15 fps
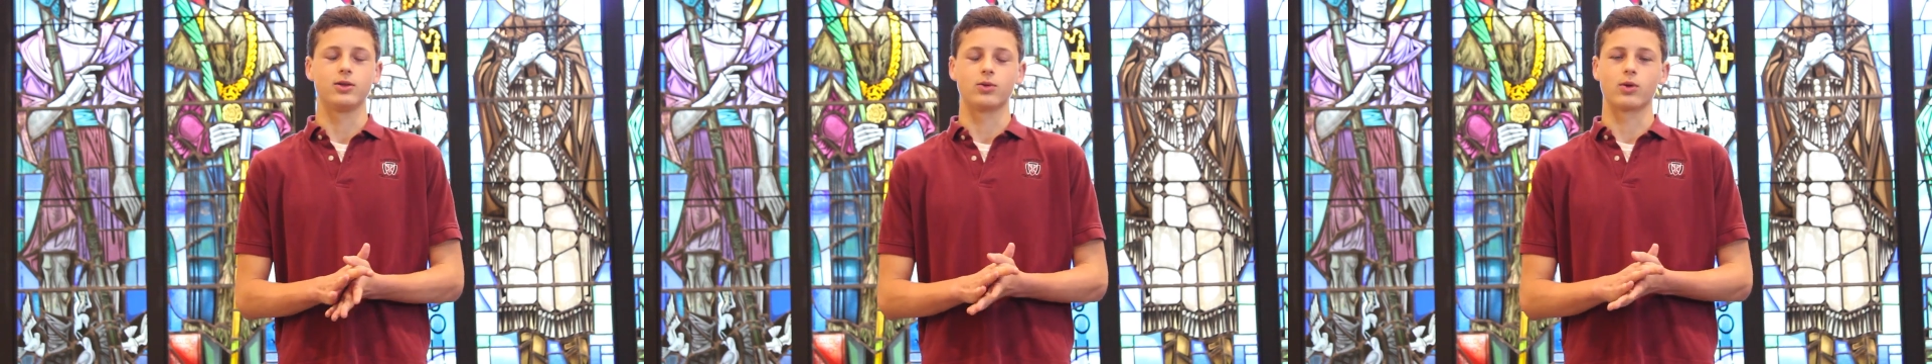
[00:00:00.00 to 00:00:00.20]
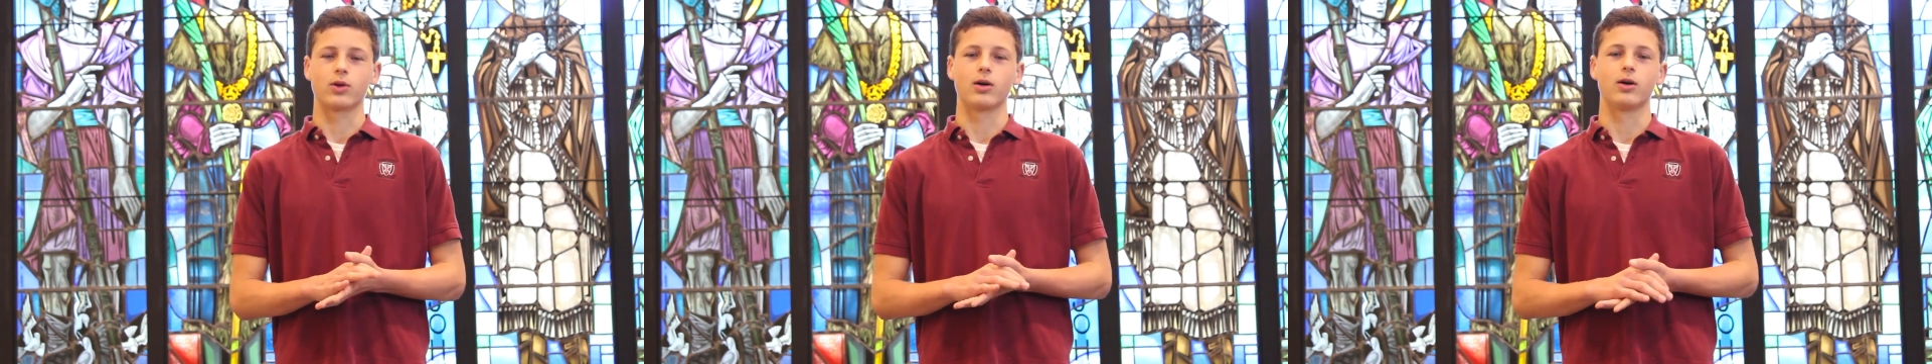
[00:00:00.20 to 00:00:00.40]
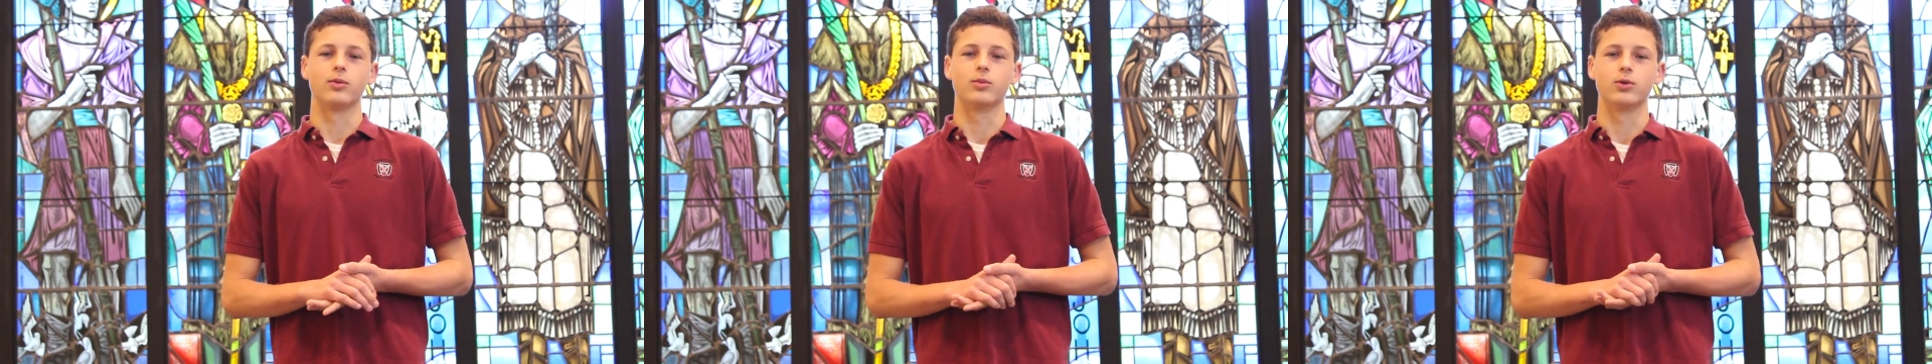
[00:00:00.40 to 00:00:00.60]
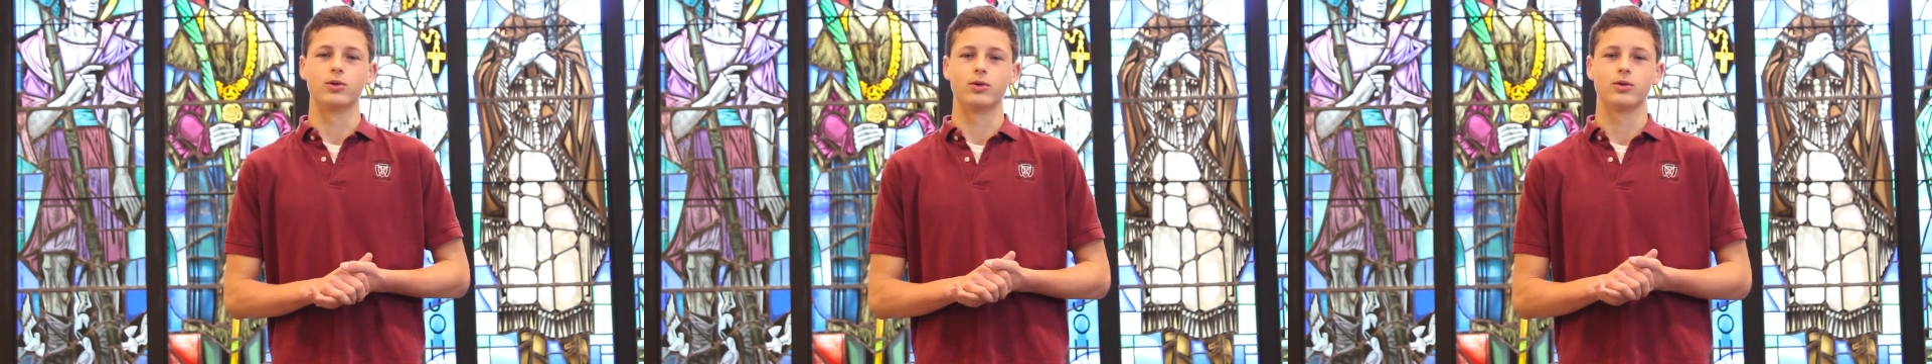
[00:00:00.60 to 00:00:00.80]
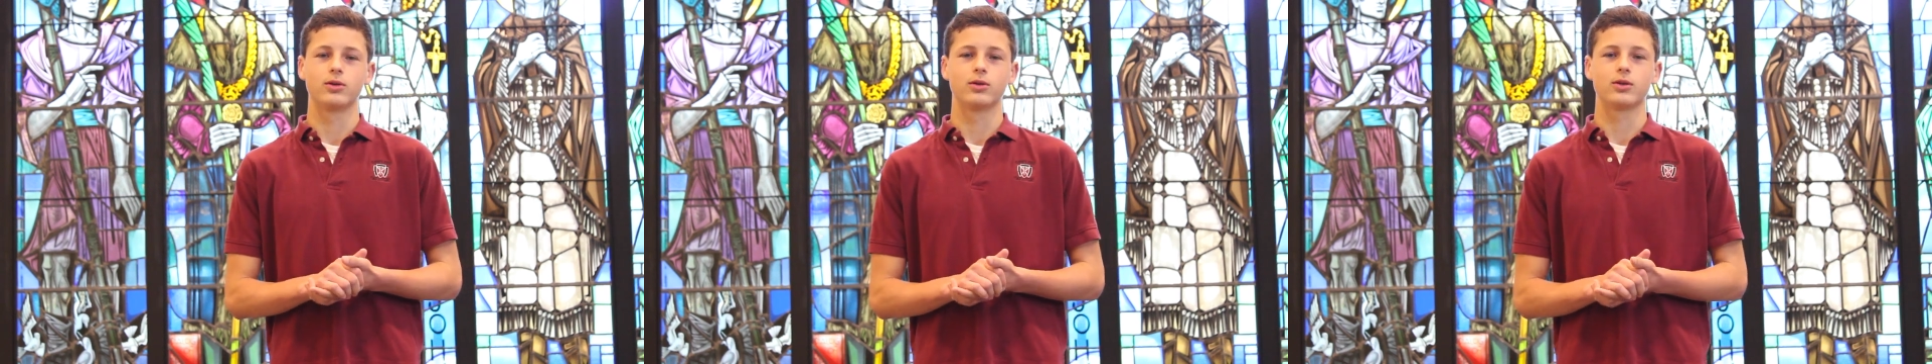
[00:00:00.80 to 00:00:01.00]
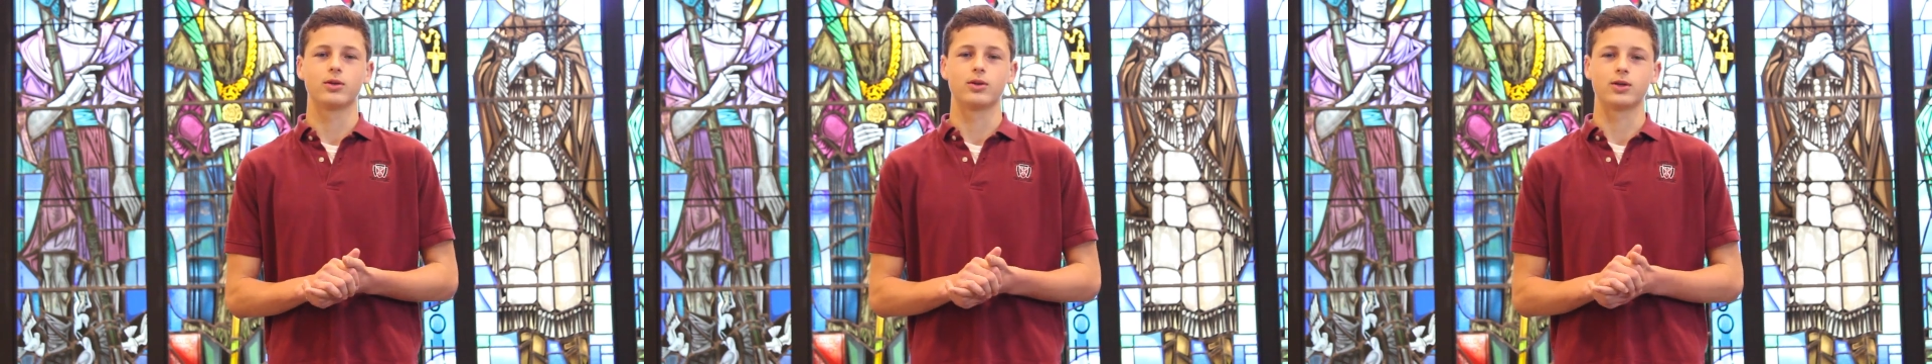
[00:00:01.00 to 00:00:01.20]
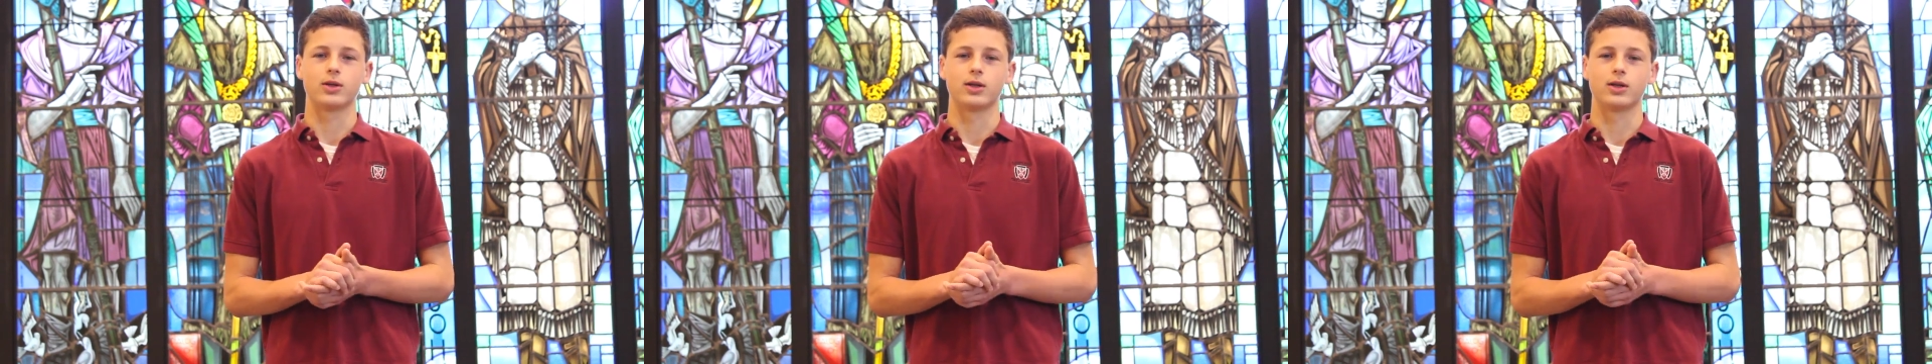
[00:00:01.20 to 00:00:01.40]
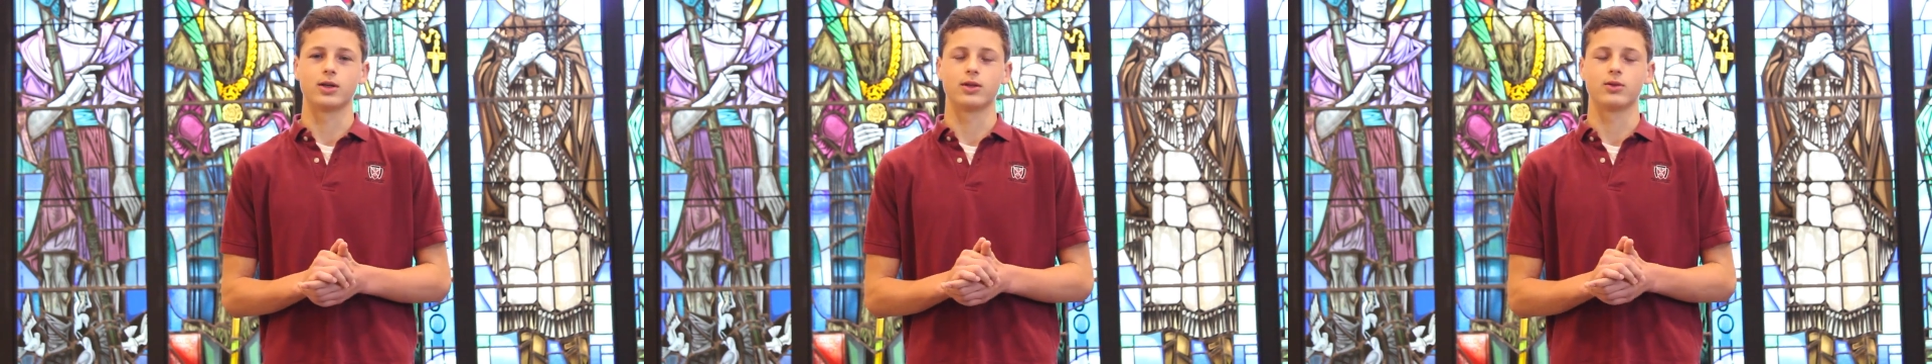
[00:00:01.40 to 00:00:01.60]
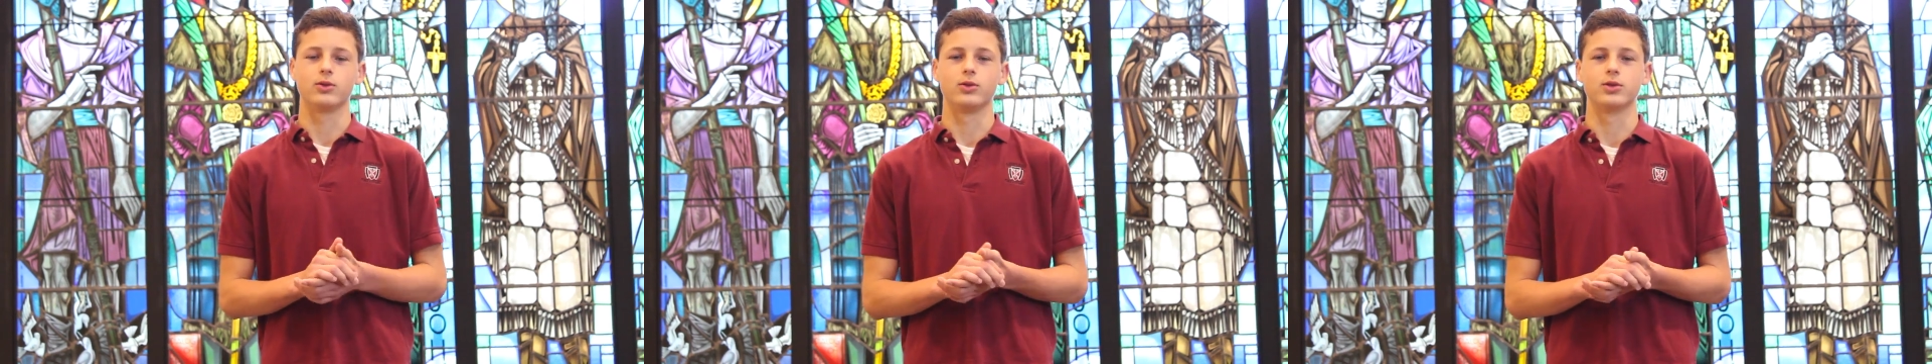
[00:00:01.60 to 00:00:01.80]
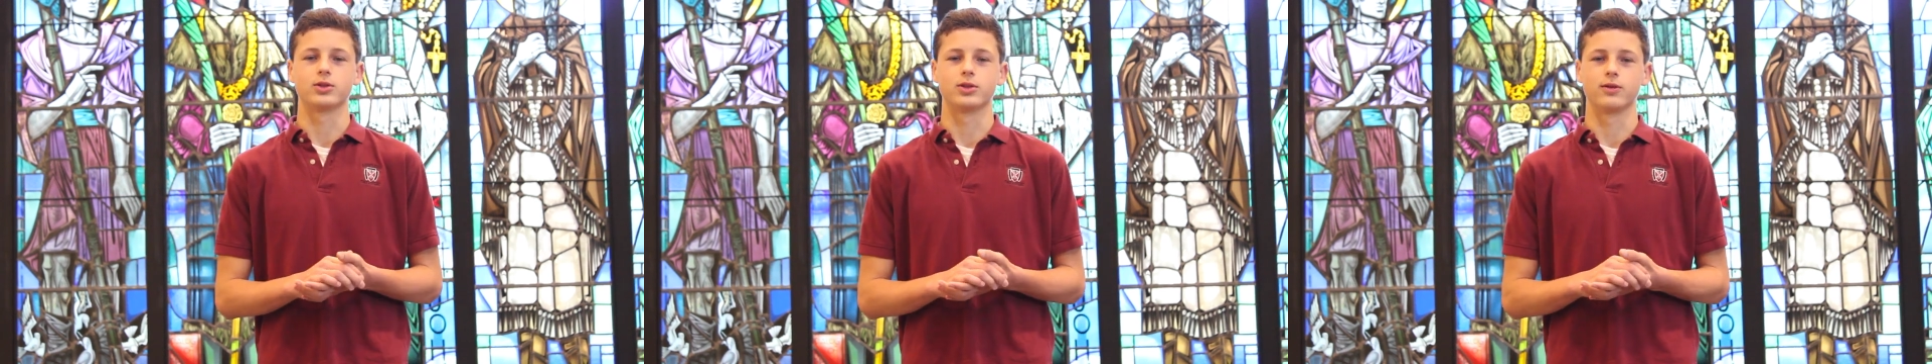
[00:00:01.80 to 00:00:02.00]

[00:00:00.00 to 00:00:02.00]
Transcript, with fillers: you are humble uh, through your